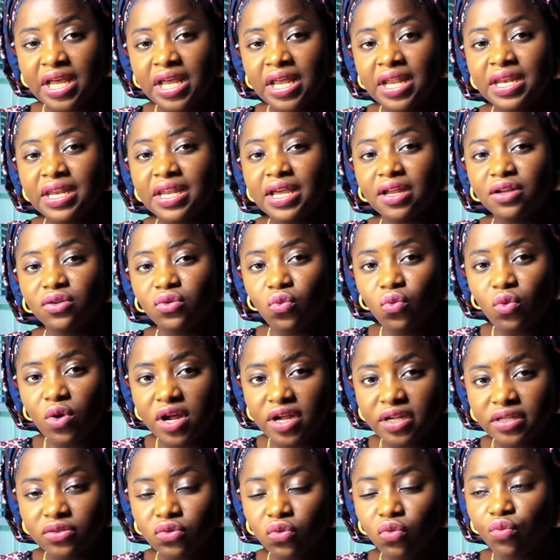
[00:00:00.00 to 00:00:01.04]
They are the
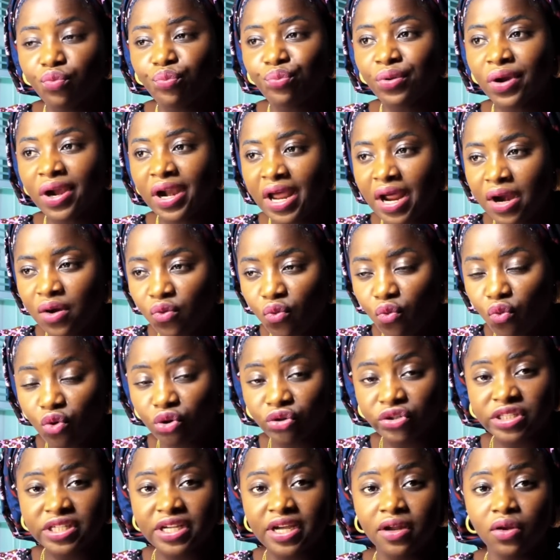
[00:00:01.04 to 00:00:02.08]
ones who plan what
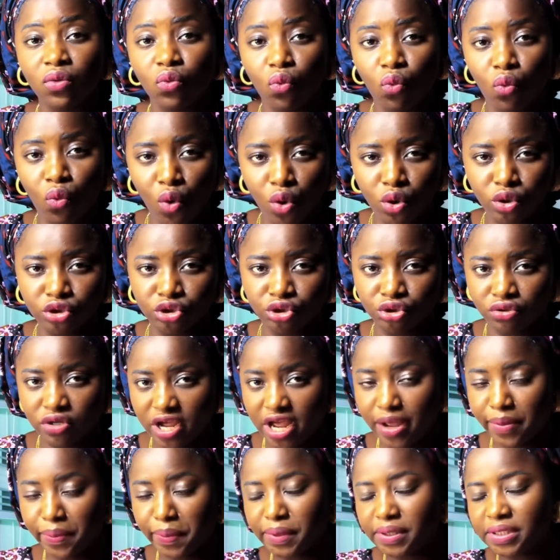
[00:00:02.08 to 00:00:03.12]
and what should
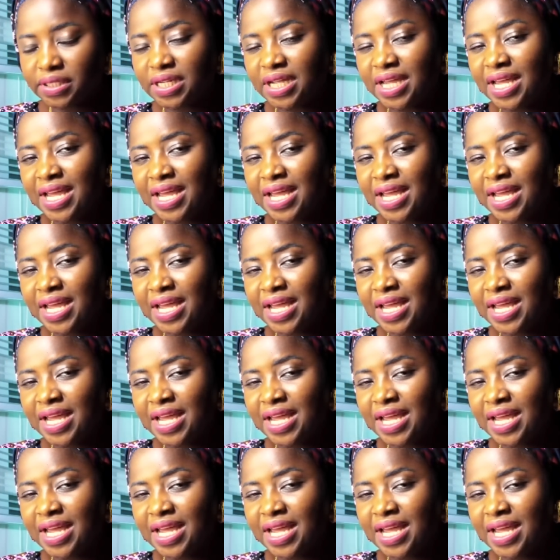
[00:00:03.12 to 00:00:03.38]
happen.